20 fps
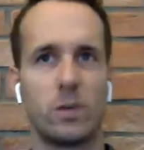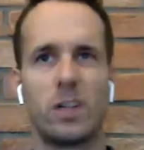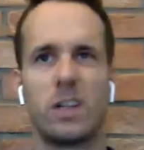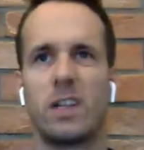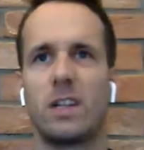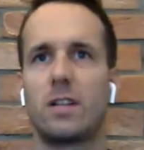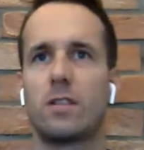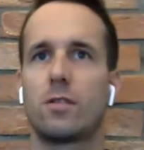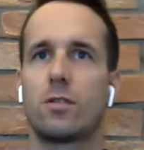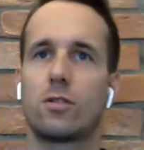We
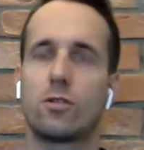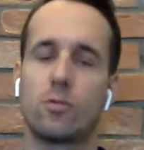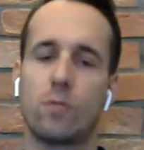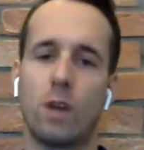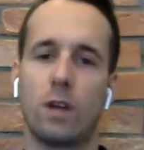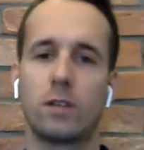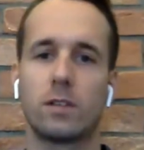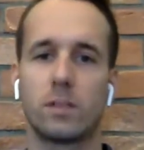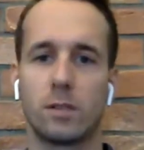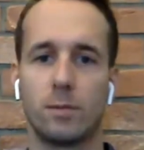need to
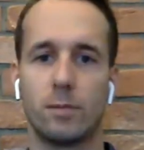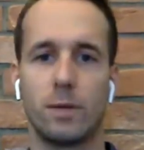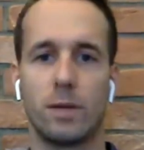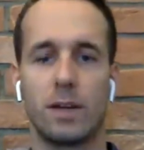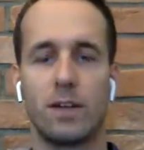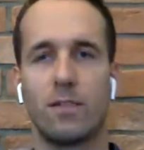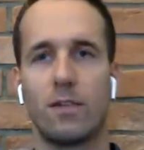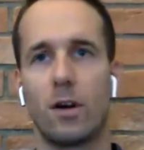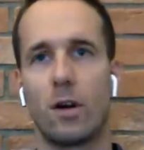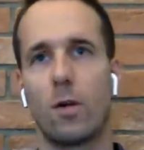trust
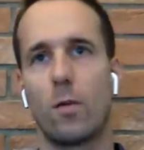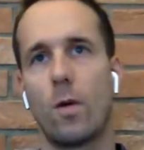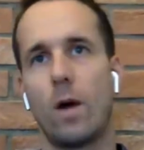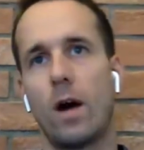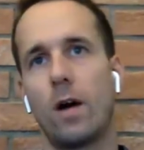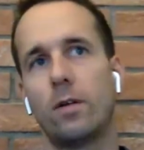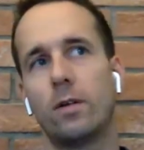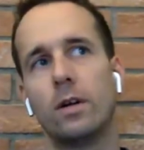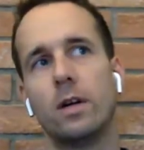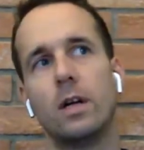somebody very
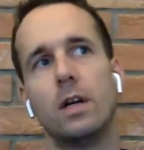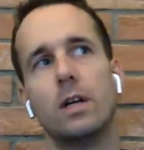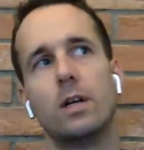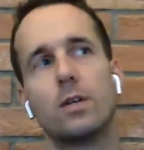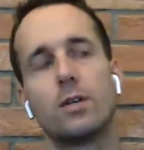well.